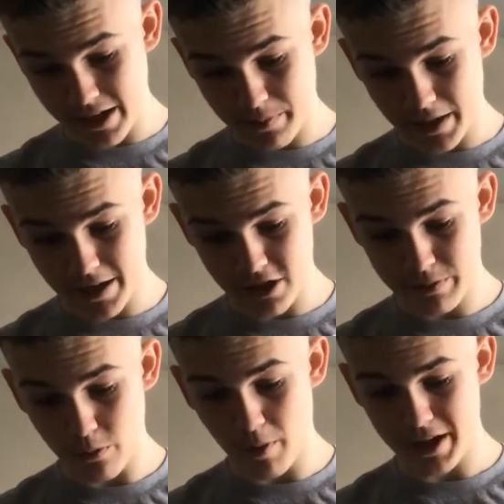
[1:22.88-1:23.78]
place has
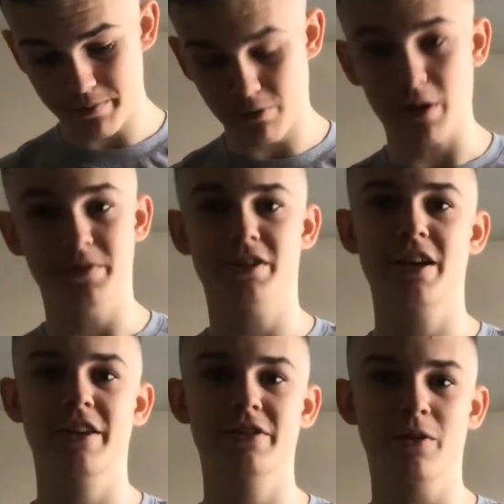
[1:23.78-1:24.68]
put West Brom, so she
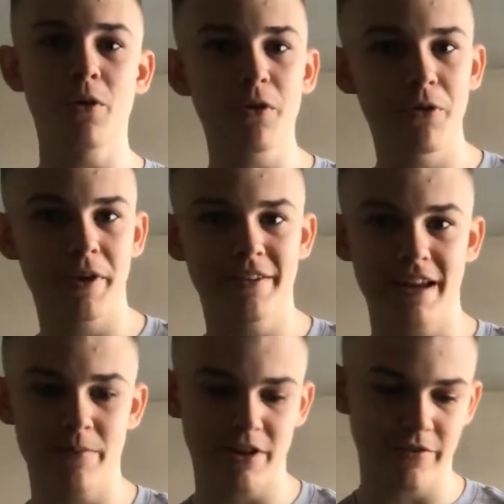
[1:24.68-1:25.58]
thinks all three
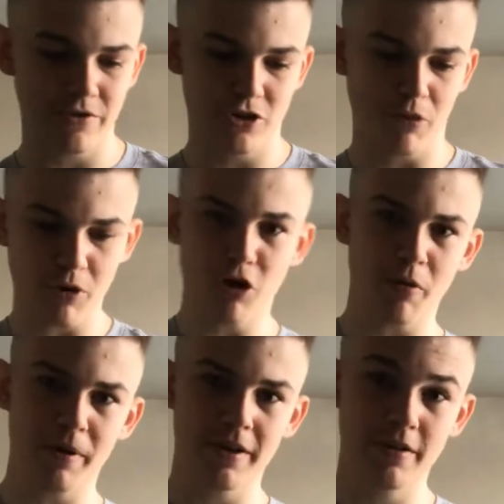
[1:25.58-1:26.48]
teams that have just come
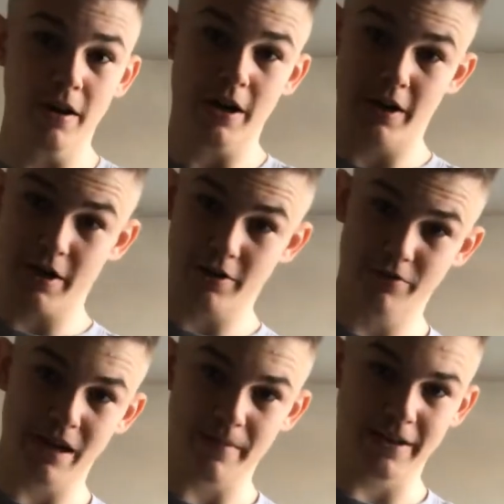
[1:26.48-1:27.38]
up are going to go
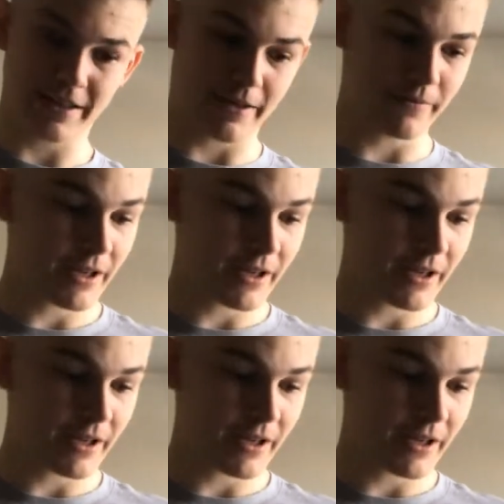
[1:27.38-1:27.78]
straight back down.